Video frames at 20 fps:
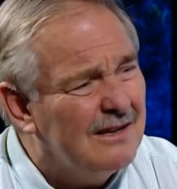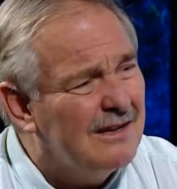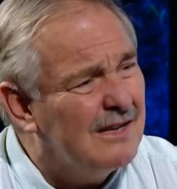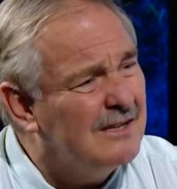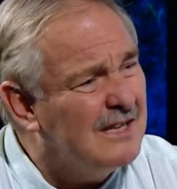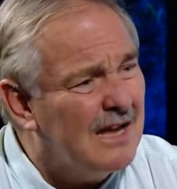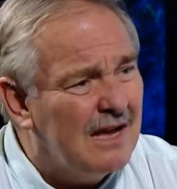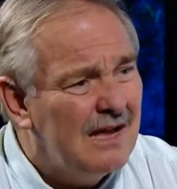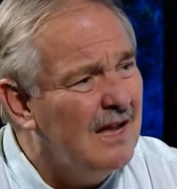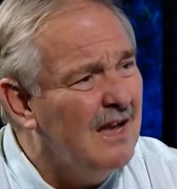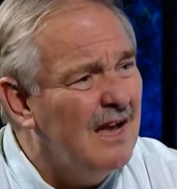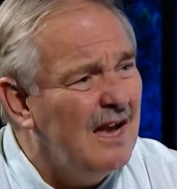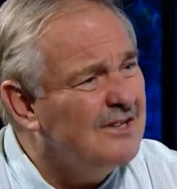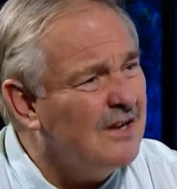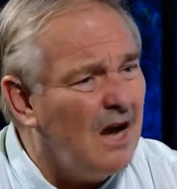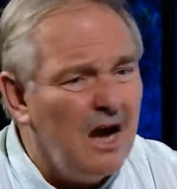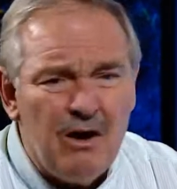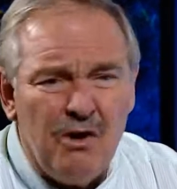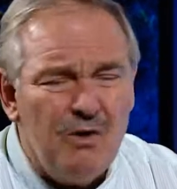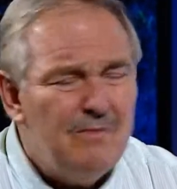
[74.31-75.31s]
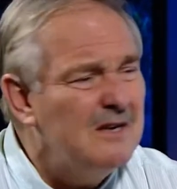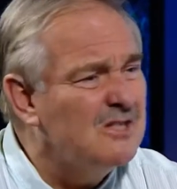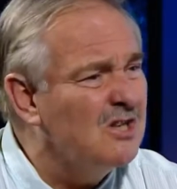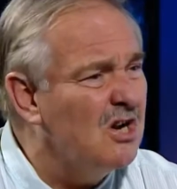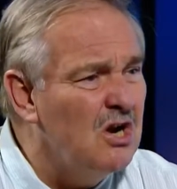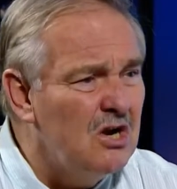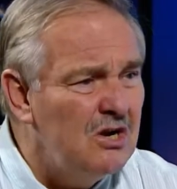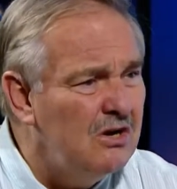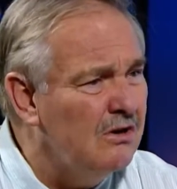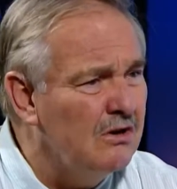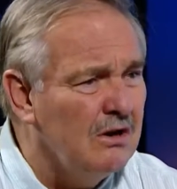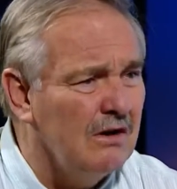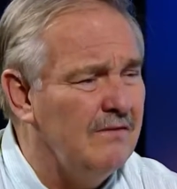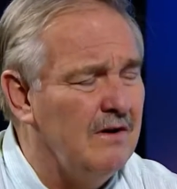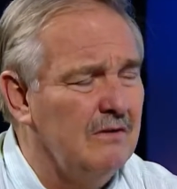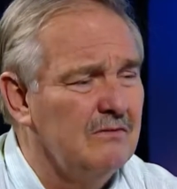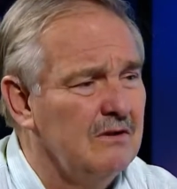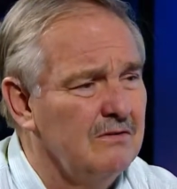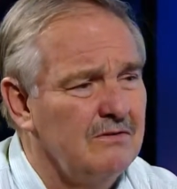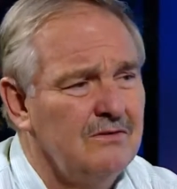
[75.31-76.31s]
It's almost unheard of,
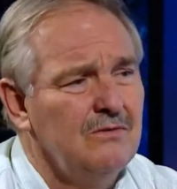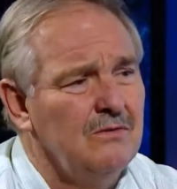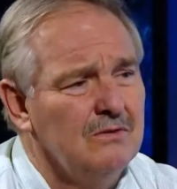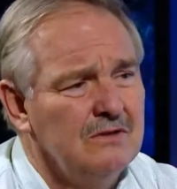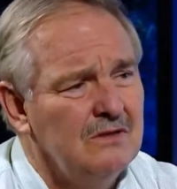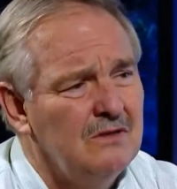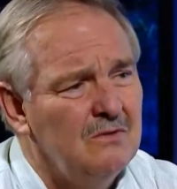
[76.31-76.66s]
I would have thought,